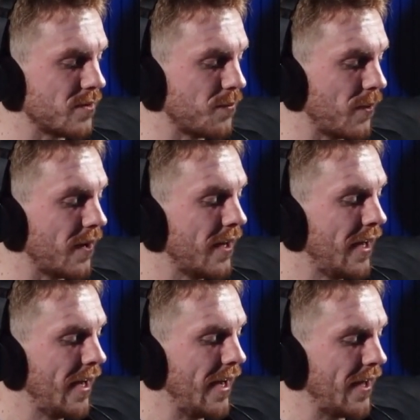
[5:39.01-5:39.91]
But
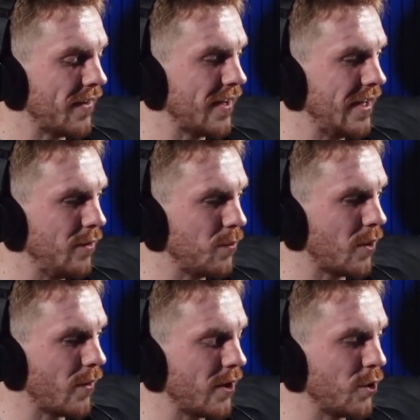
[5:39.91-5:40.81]
I think he'd be
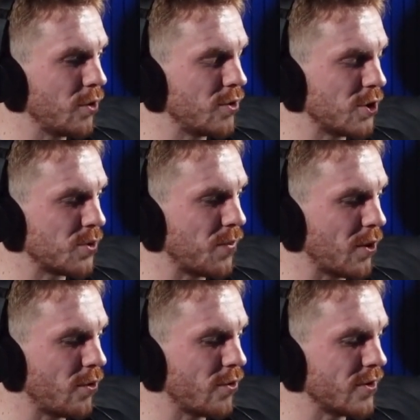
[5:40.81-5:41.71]
quite good just
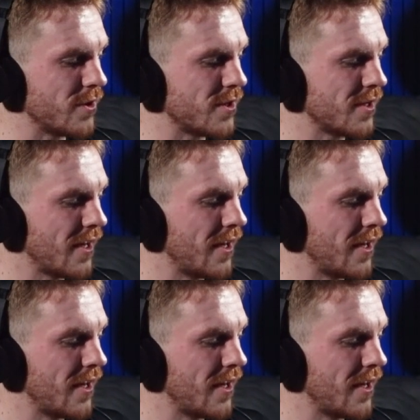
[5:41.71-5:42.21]
because